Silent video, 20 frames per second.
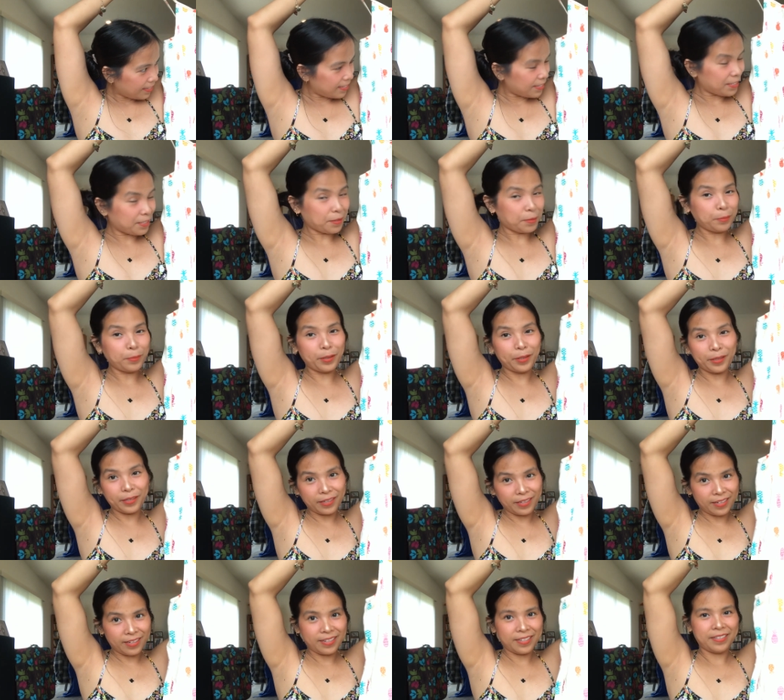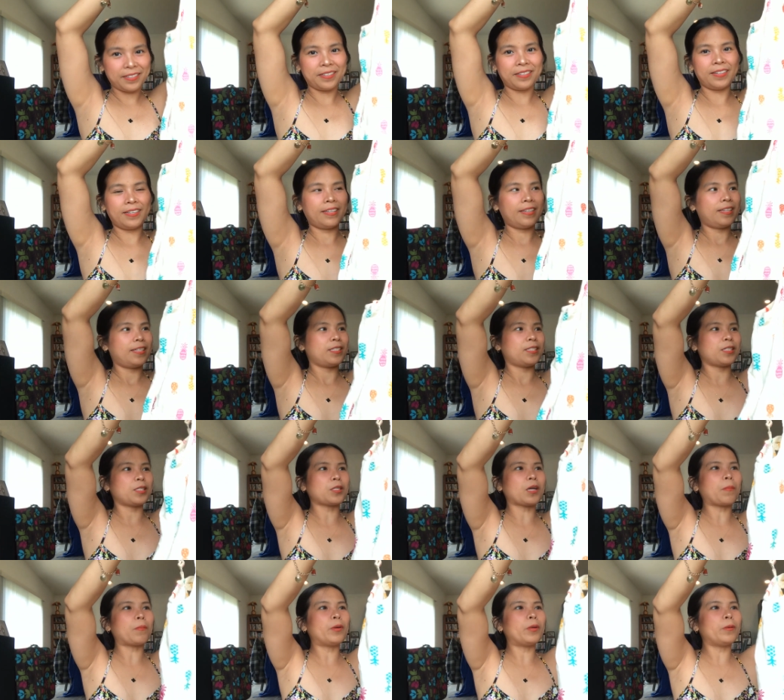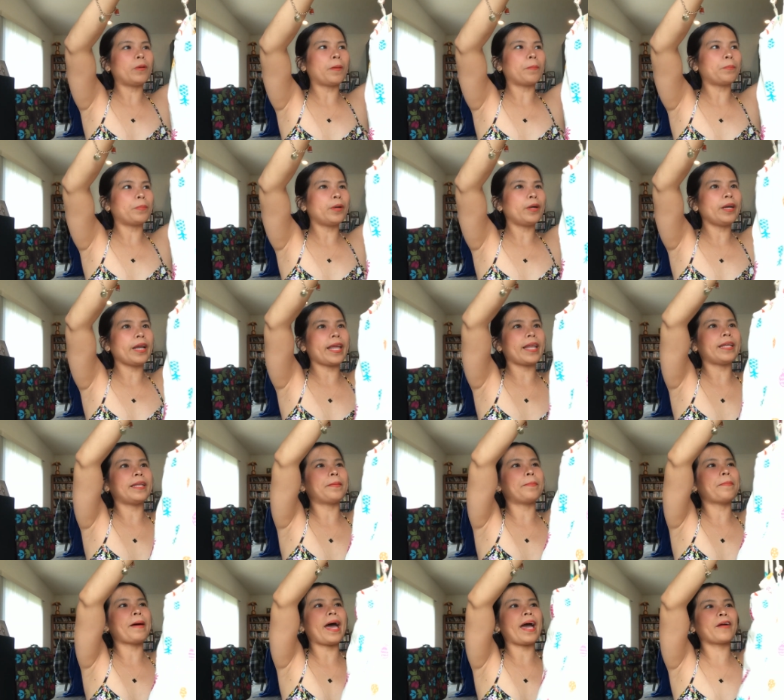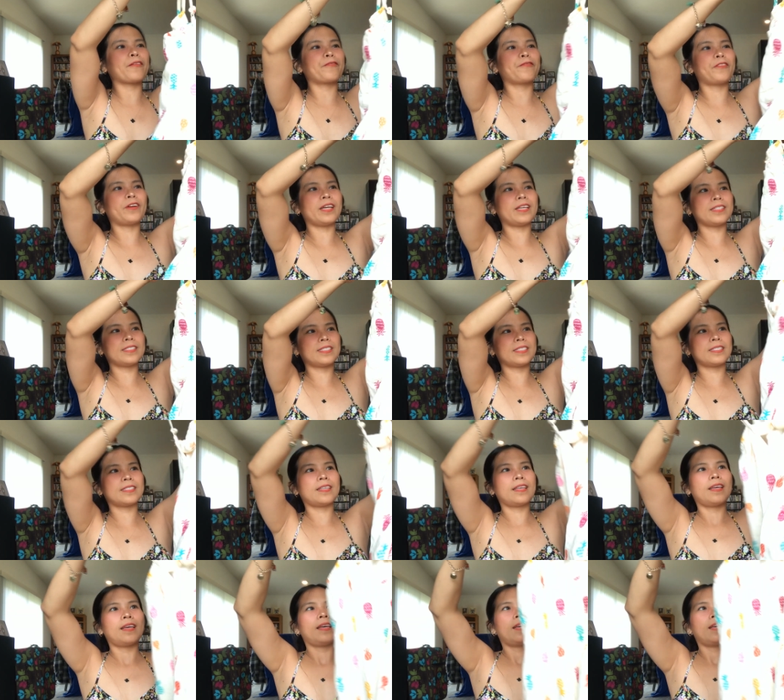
Summer. It's a summer romper, and the back, friends,